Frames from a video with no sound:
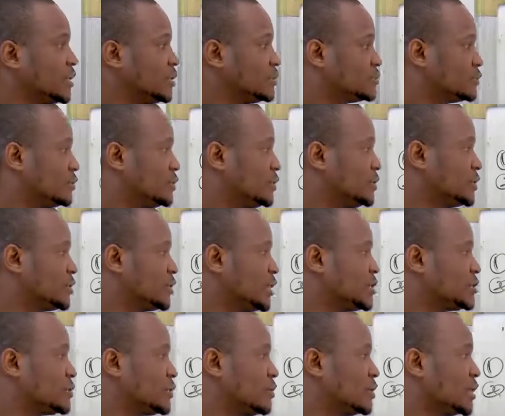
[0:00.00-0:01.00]
So this 0,
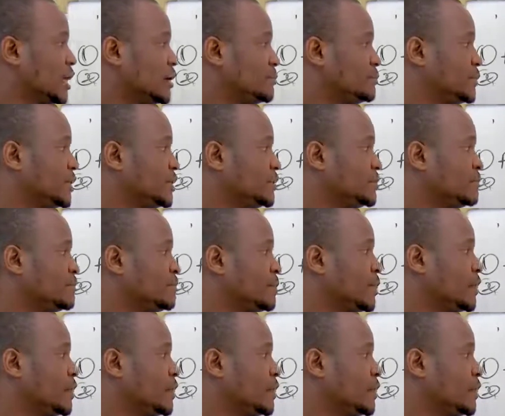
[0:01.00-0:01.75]
0 can mean